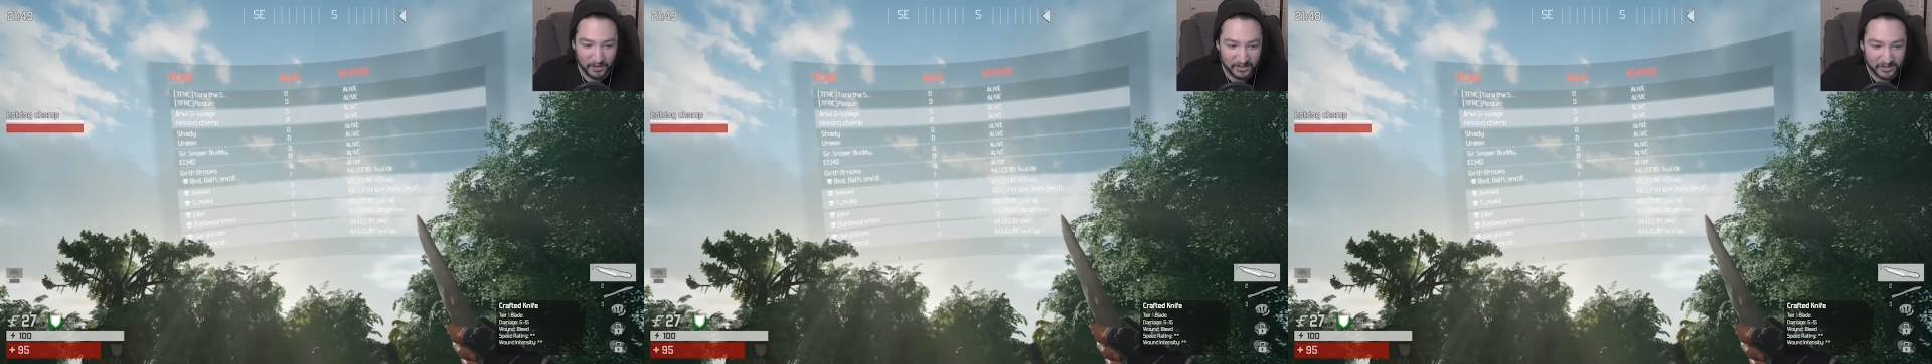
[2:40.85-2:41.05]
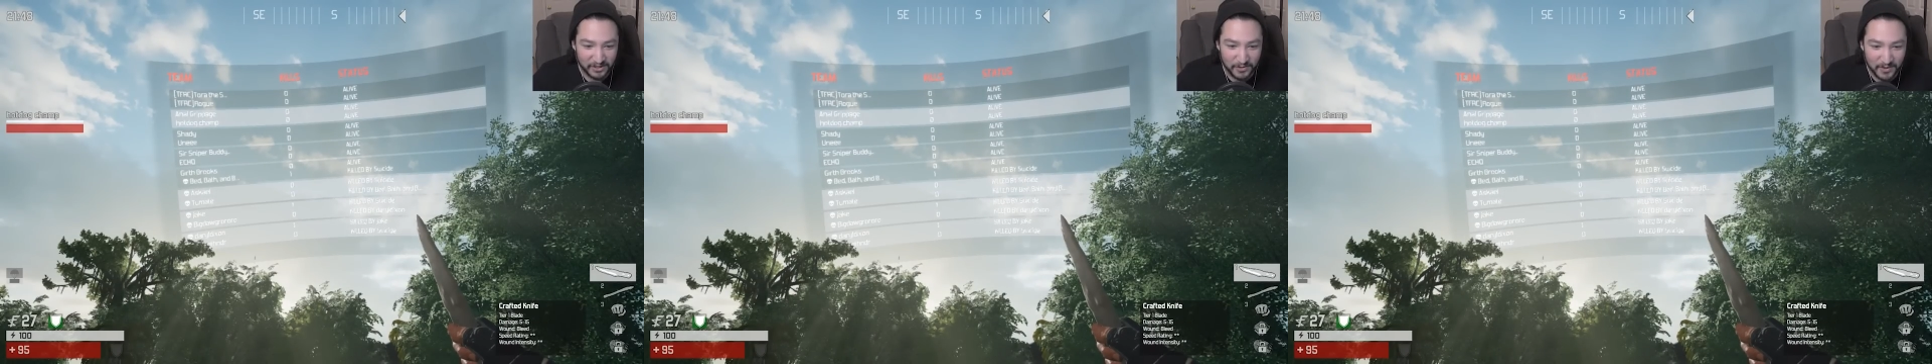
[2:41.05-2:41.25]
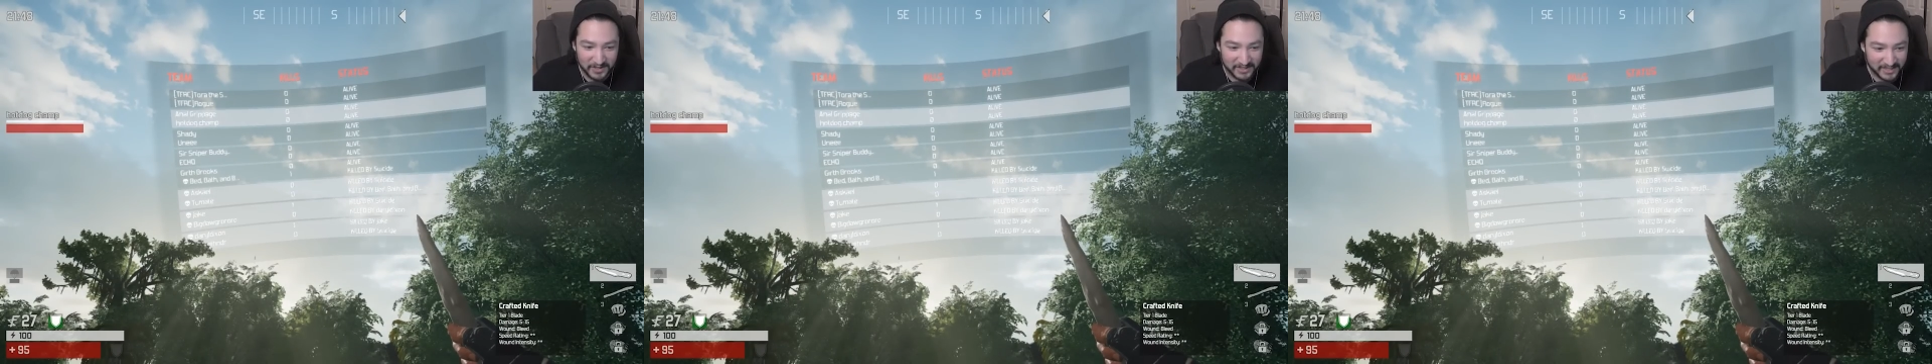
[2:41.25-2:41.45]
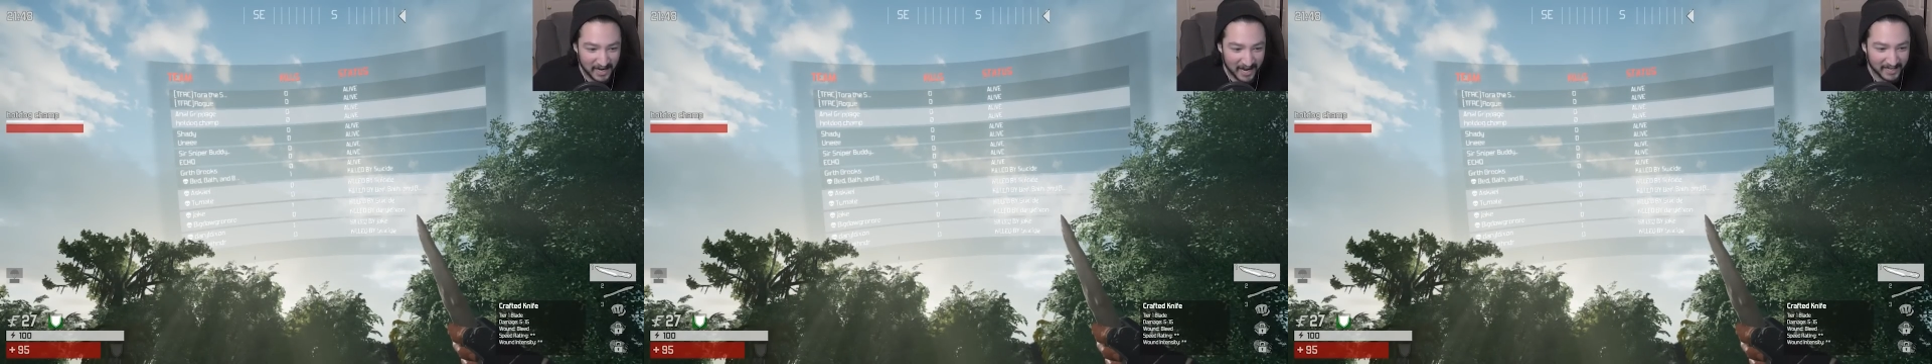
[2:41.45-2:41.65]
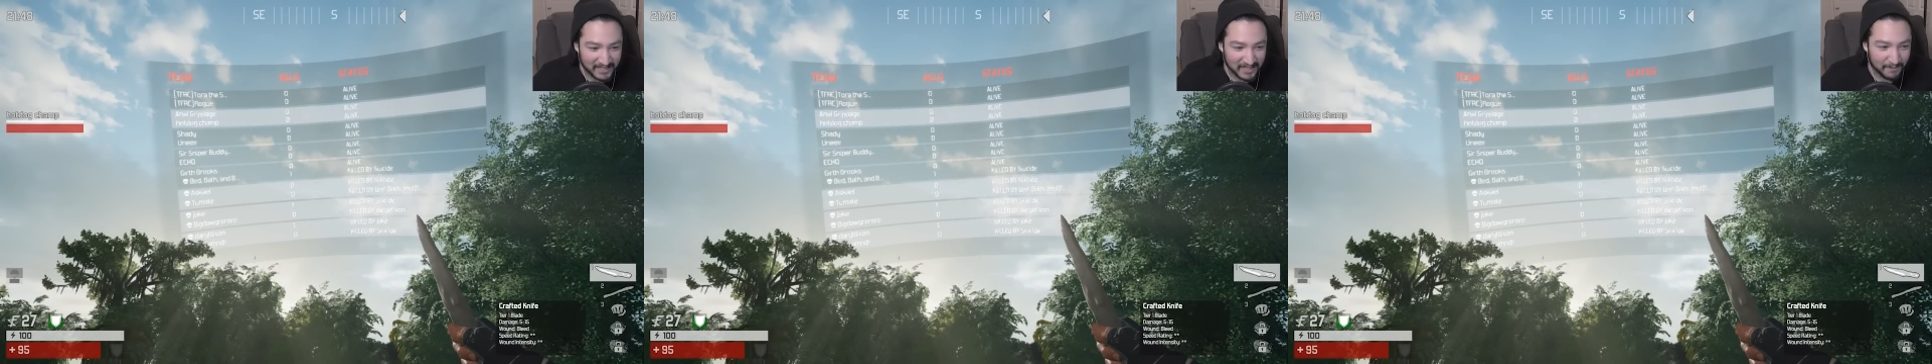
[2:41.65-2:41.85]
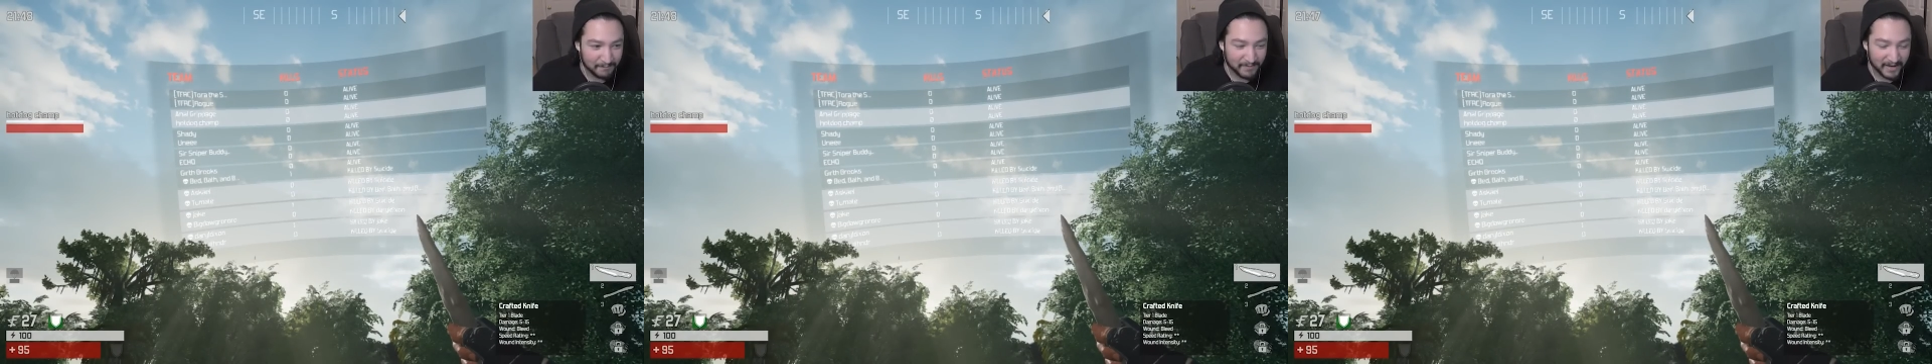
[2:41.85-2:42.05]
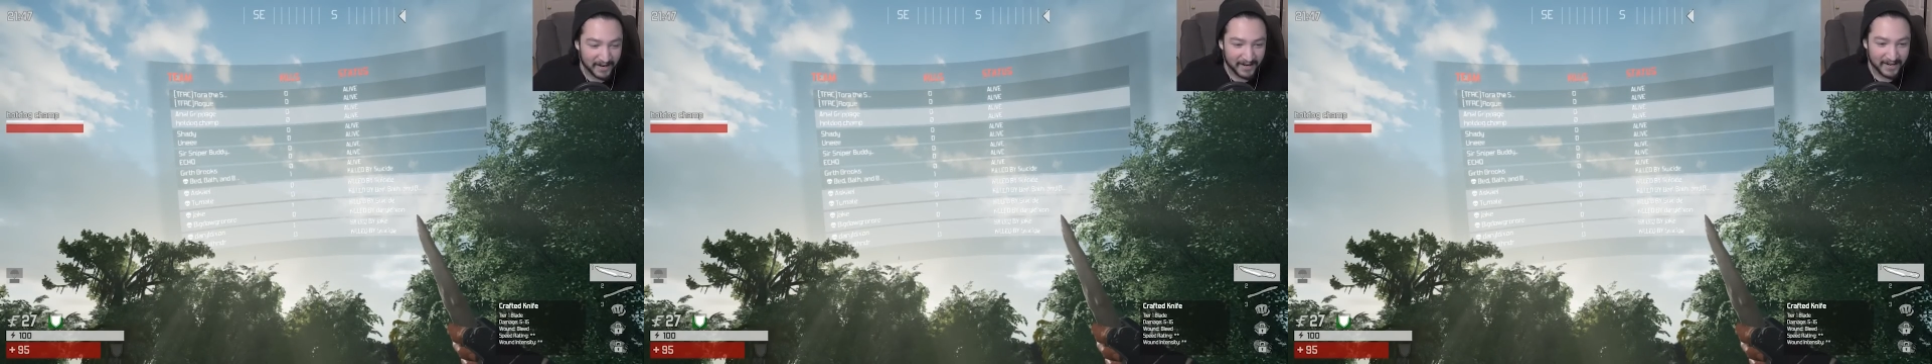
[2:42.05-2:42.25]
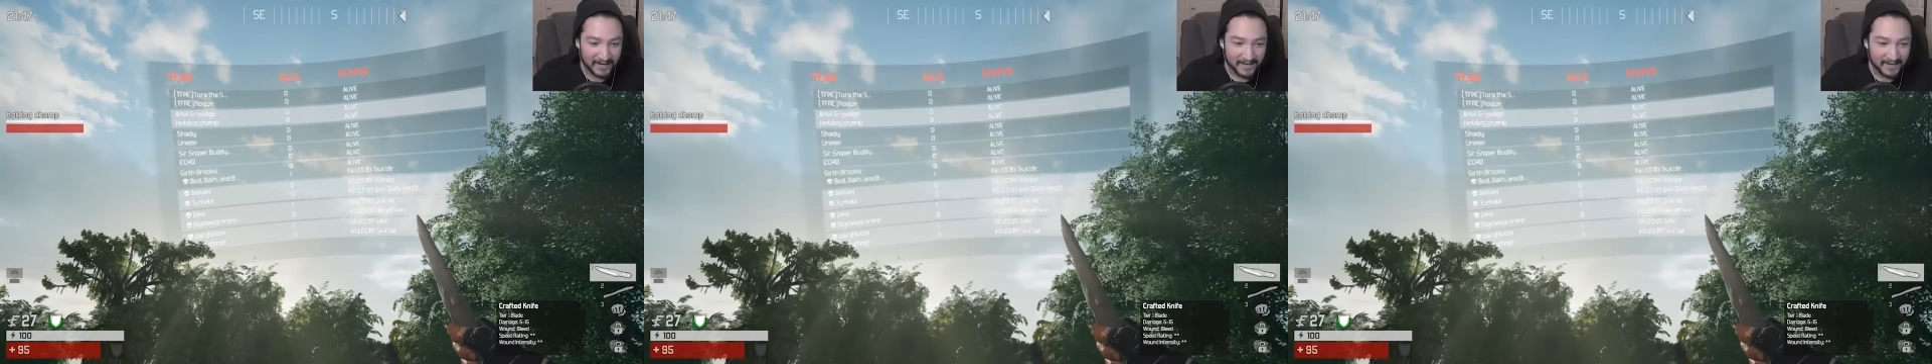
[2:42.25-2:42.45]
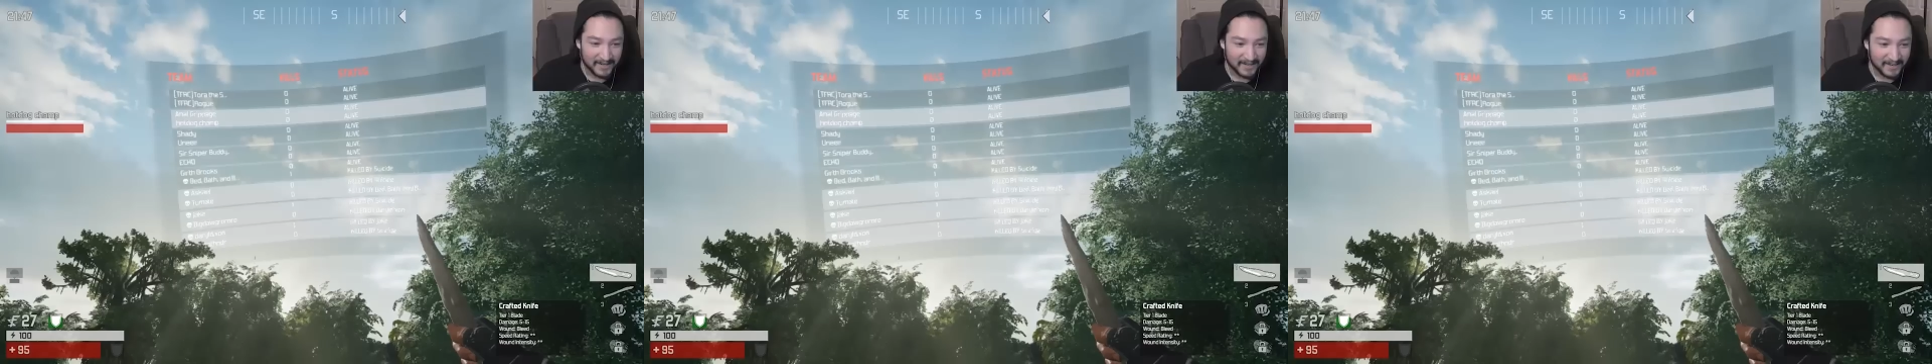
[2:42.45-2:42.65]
suicides up there.